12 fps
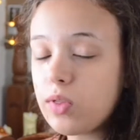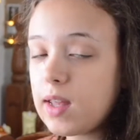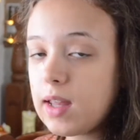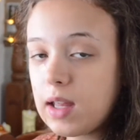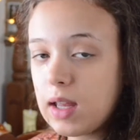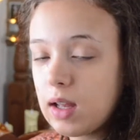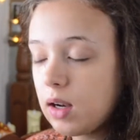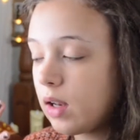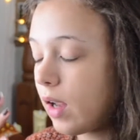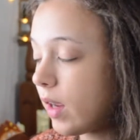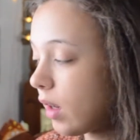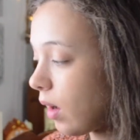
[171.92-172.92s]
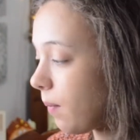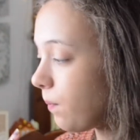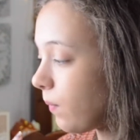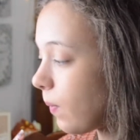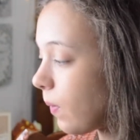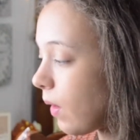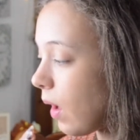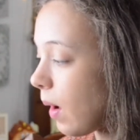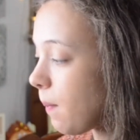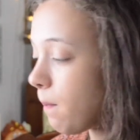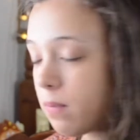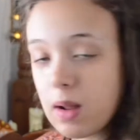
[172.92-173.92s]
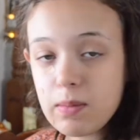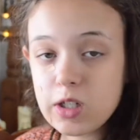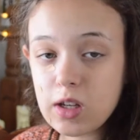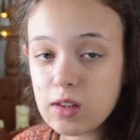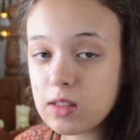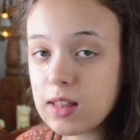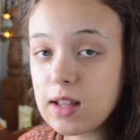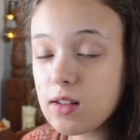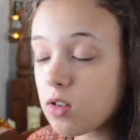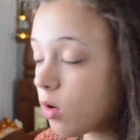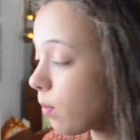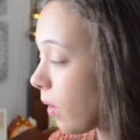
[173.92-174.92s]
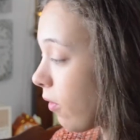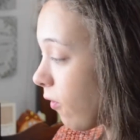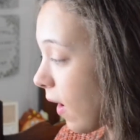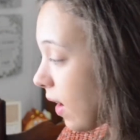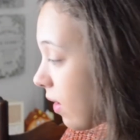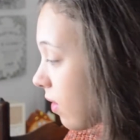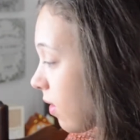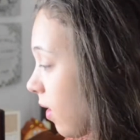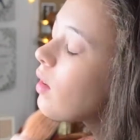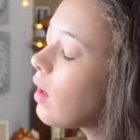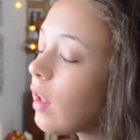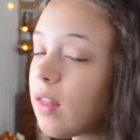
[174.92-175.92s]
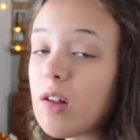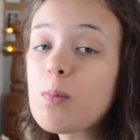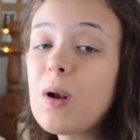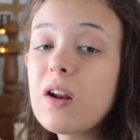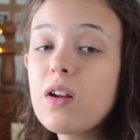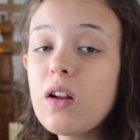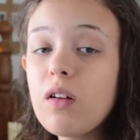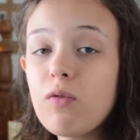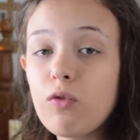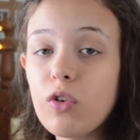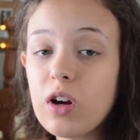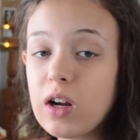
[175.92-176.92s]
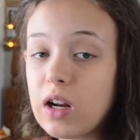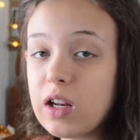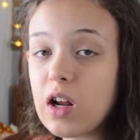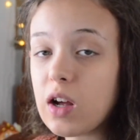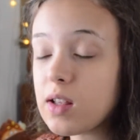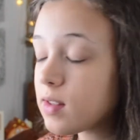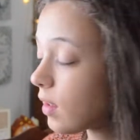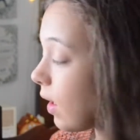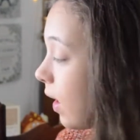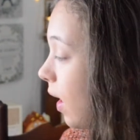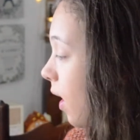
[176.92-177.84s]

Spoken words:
the like blemishes and things on my face. Yeah, that's blended in really nicely,